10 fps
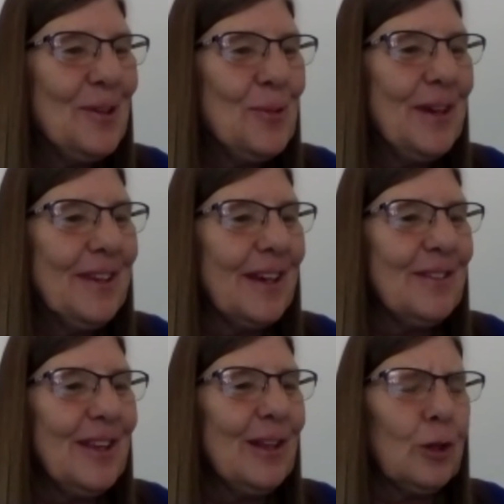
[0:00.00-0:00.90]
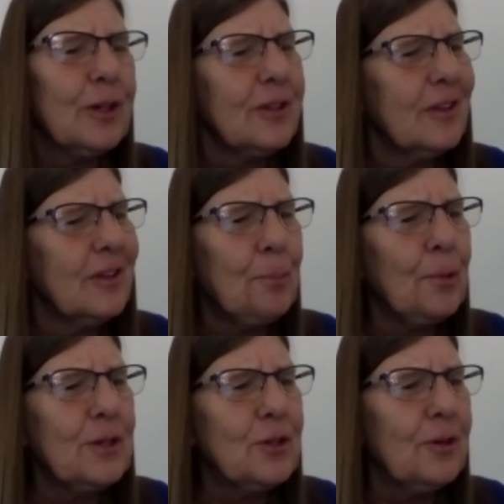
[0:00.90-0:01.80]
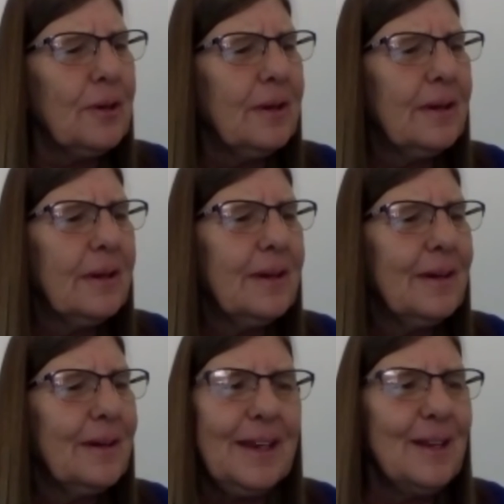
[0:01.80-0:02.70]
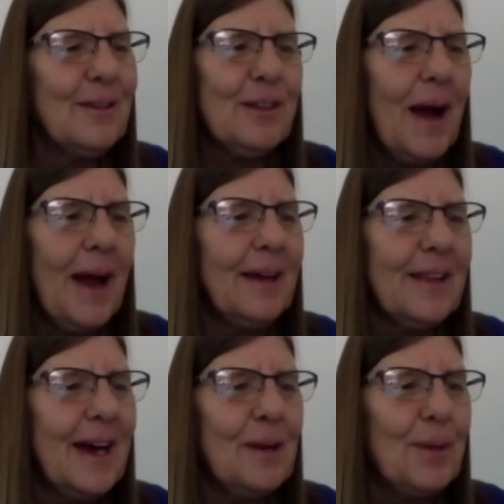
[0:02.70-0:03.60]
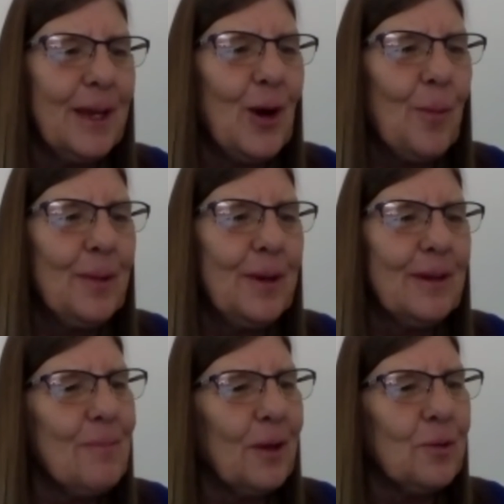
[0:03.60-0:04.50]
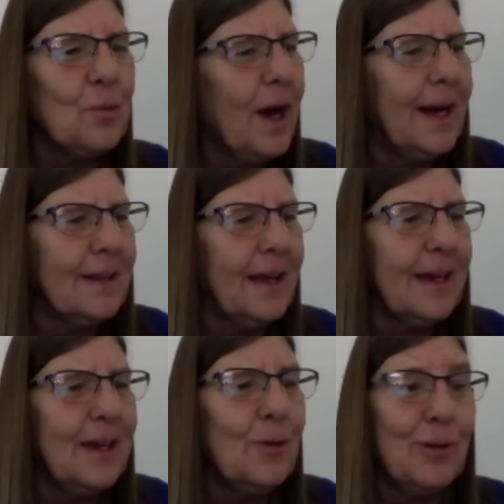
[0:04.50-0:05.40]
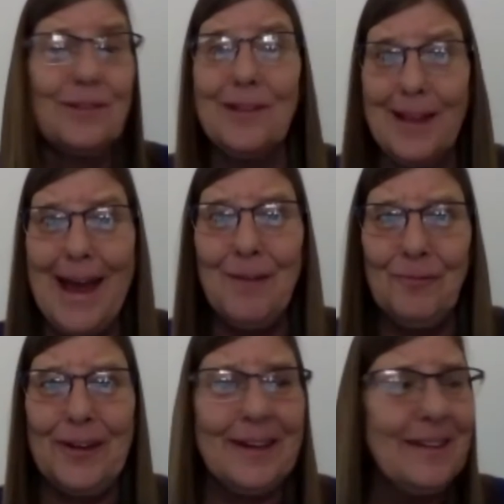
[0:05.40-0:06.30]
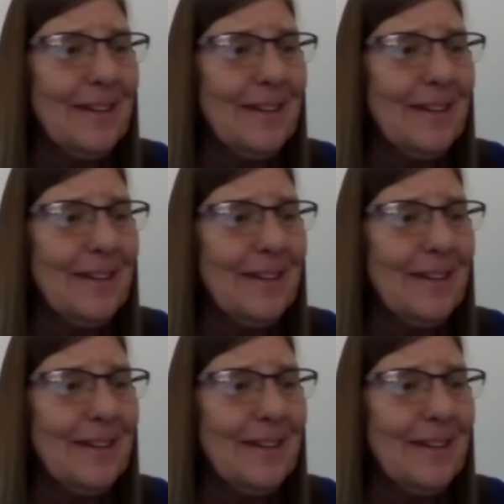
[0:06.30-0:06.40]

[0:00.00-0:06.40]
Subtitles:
Winn Dixie looked at the preacher. He didn't smile at him, but he opened his mouth wide like he was laughing.